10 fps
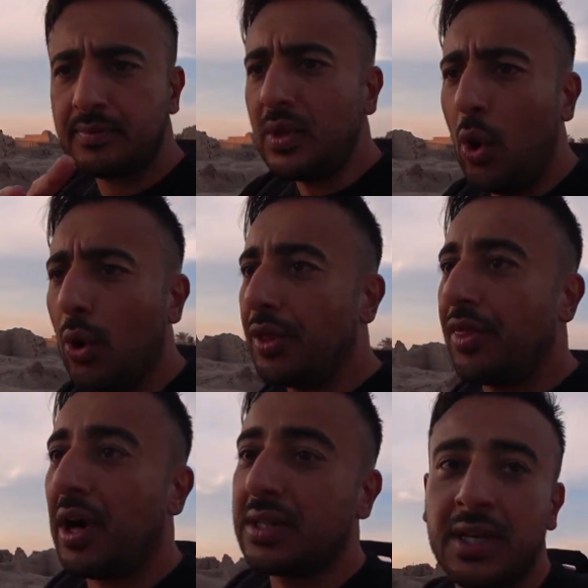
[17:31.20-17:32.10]
hold the
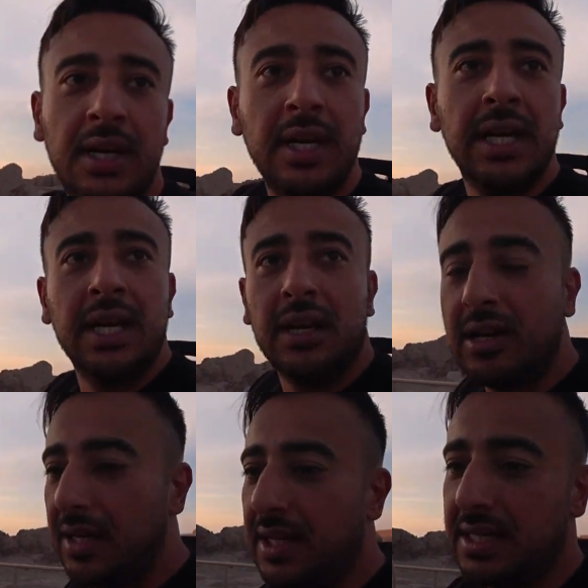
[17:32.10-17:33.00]
thought, look
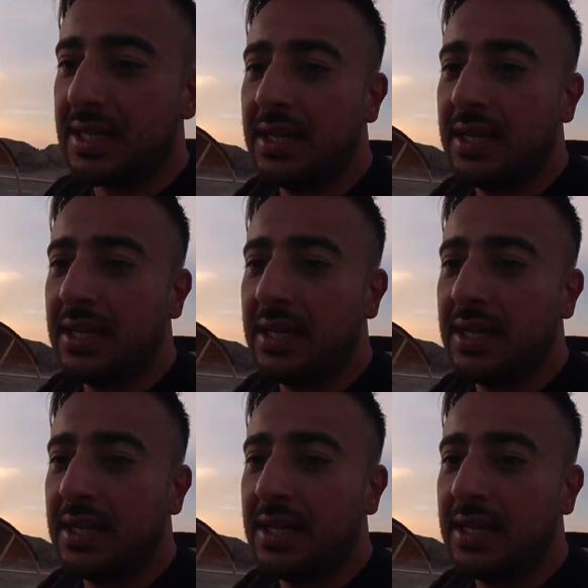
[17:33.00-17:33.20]
at this.